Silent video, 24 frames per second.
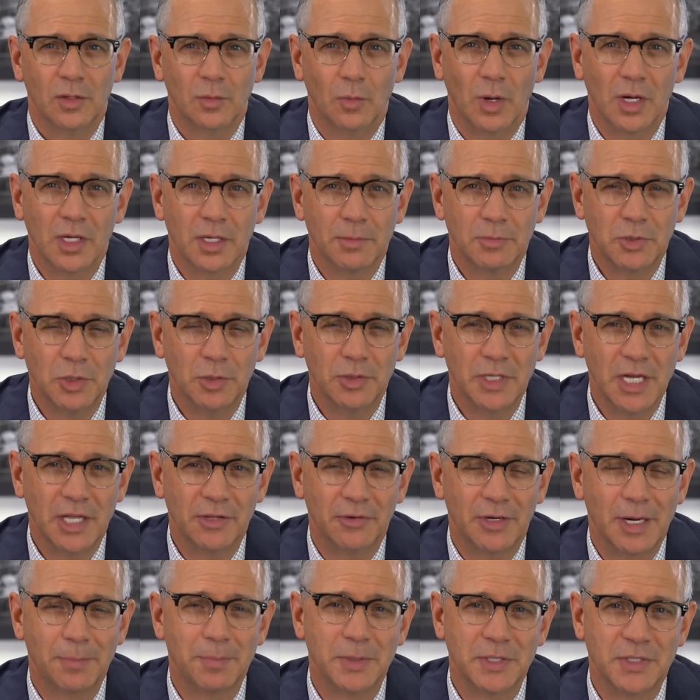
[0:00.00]
Welcome to
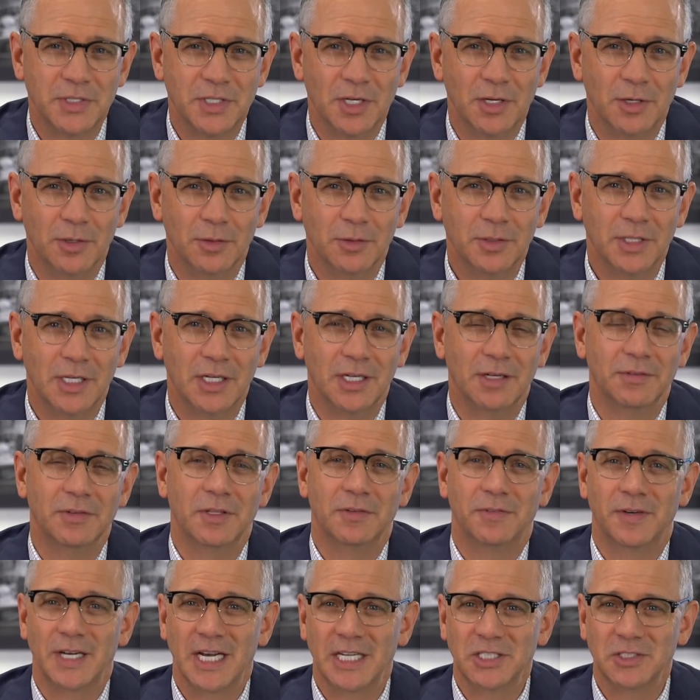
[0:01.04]
another episode of
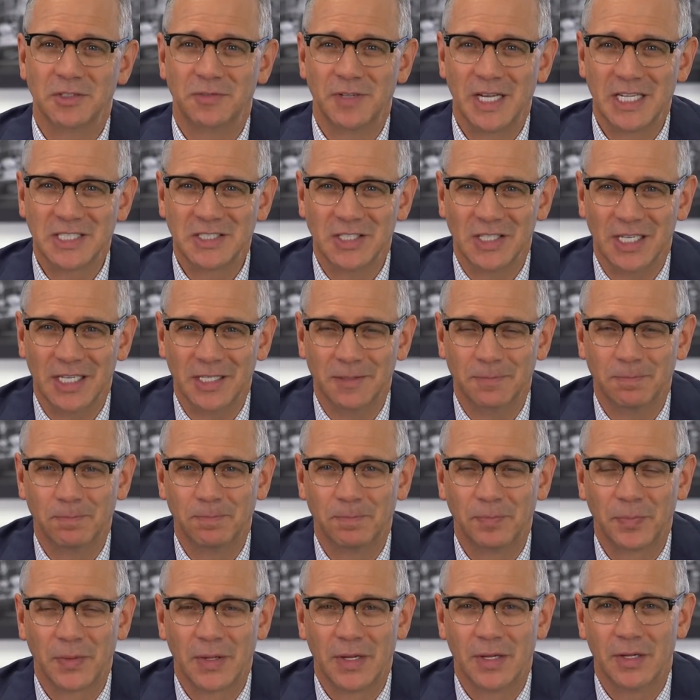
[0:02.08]
the Financial Fast Lane.
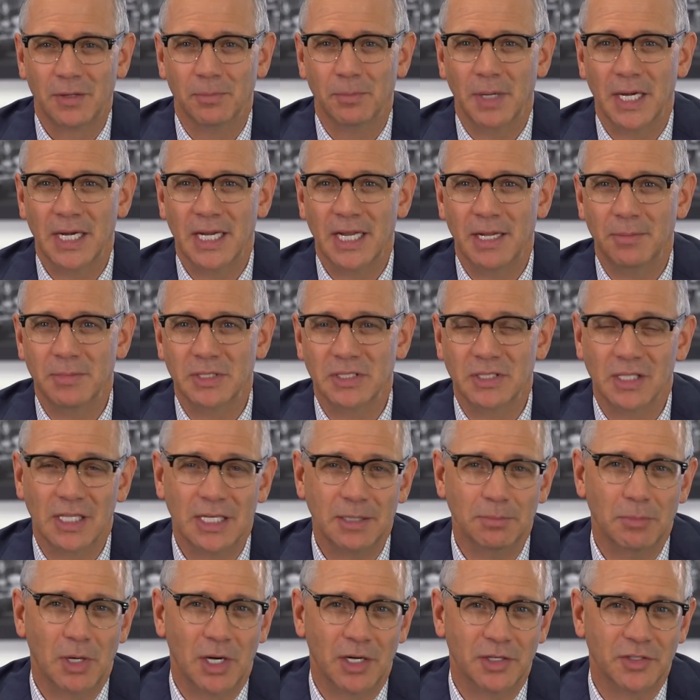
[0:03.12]
My name is
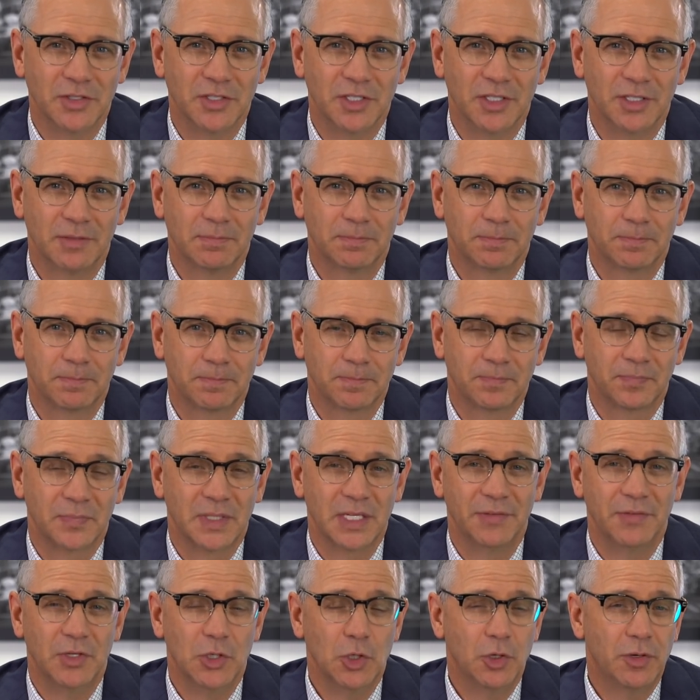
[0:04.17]
Lane Martinson.
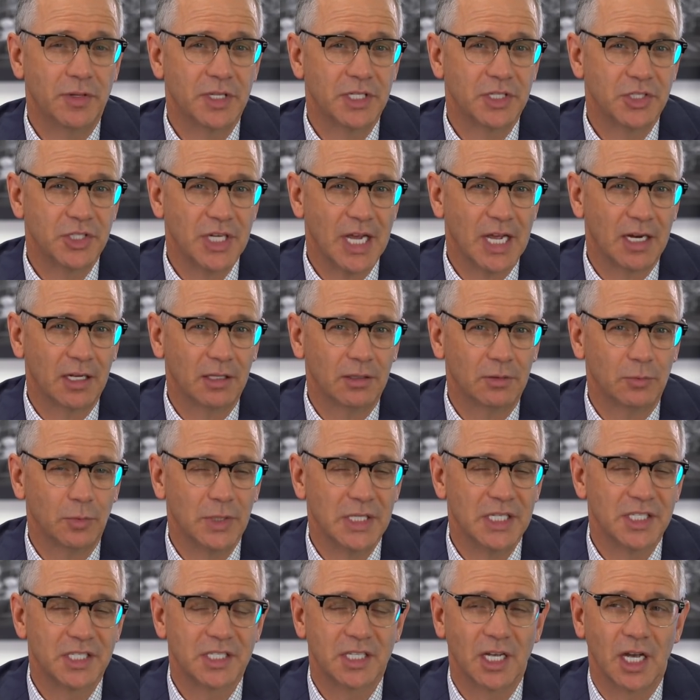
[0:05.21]
If you're new to this channel, we
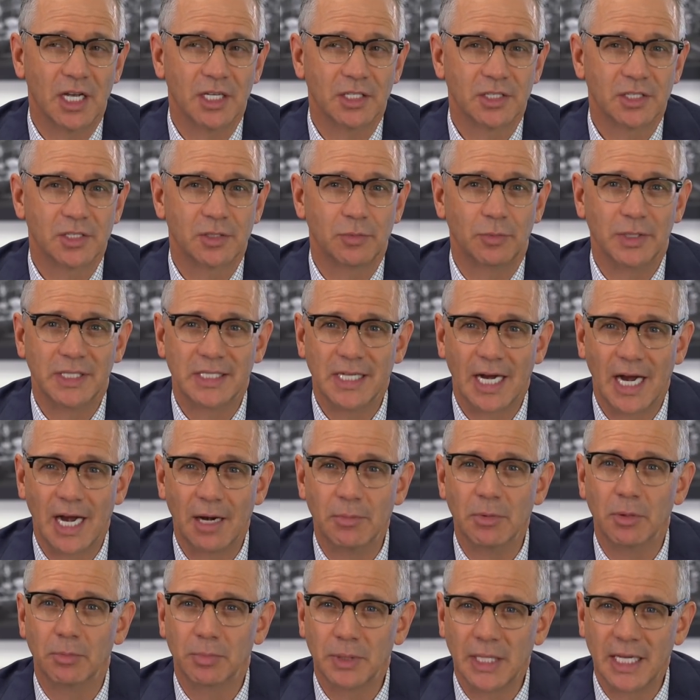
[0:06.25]
discuss
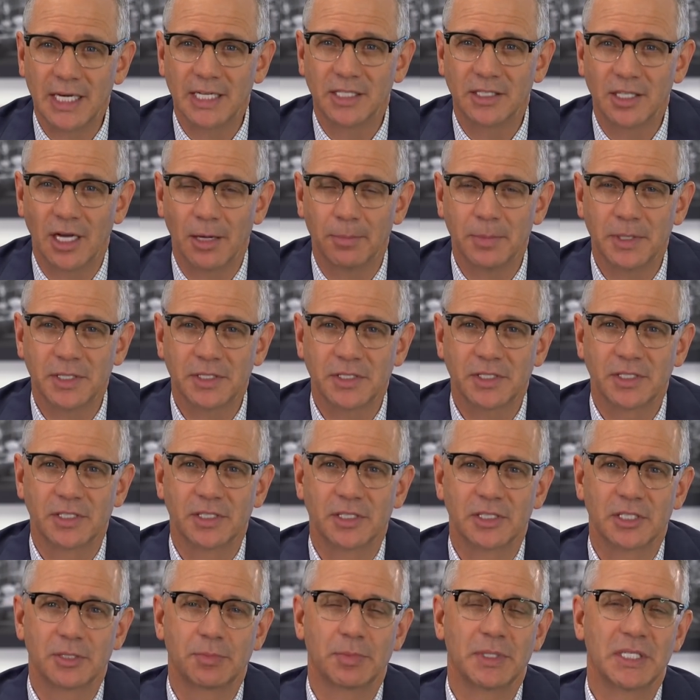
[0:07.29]
retirement planning topics,
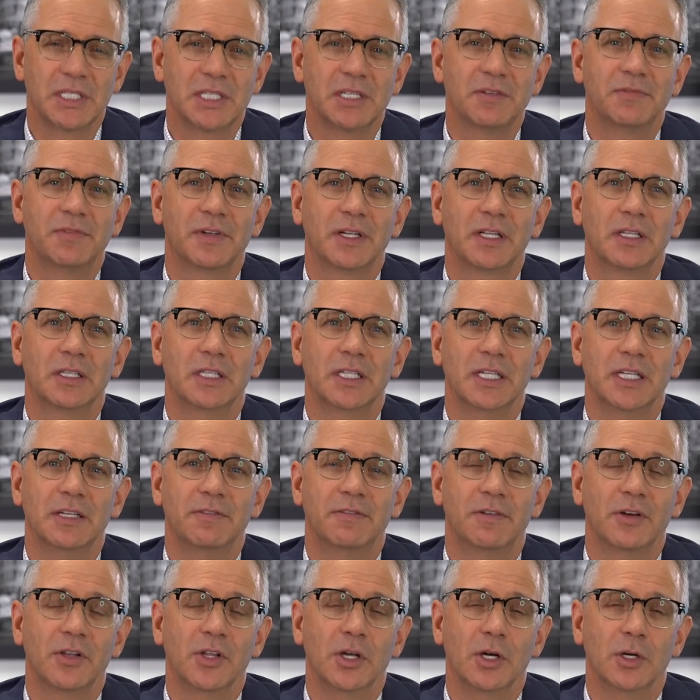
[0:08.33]
specifically
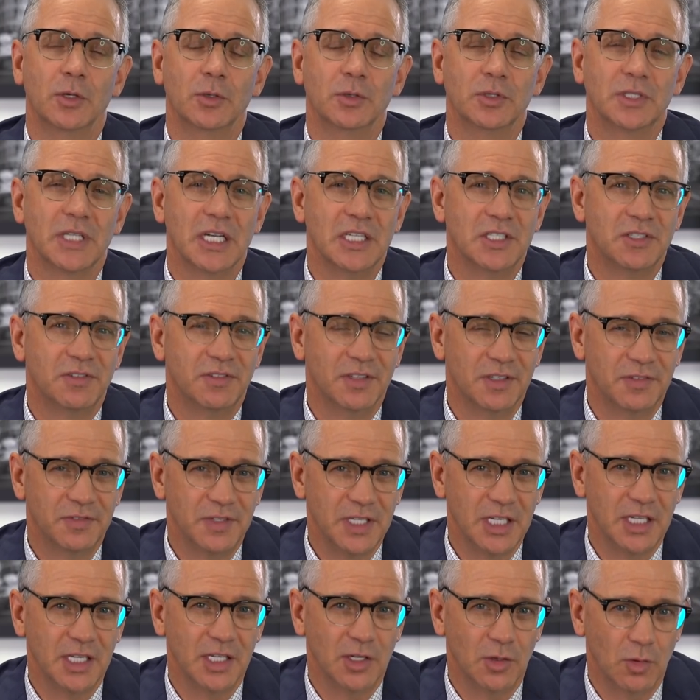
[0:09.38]
for those age
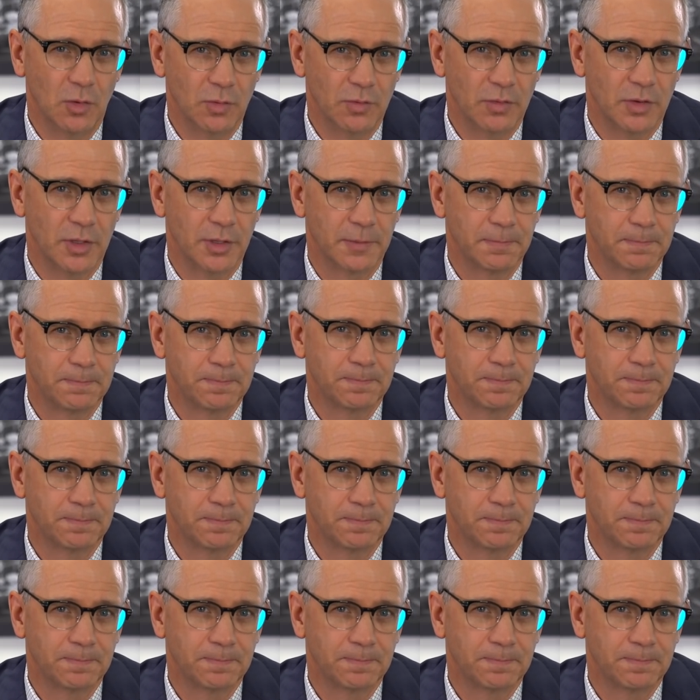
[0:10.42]
50 and over.